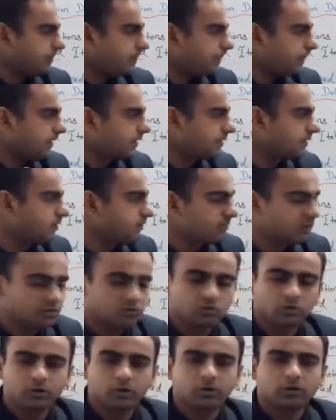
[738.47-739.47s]
They were
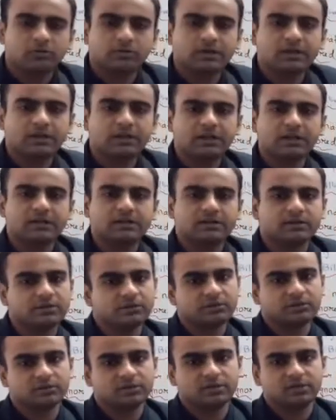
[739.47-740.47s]
sown 20
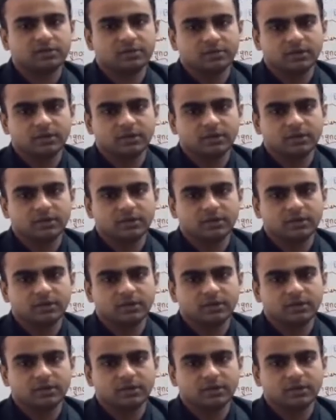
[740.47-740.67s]
years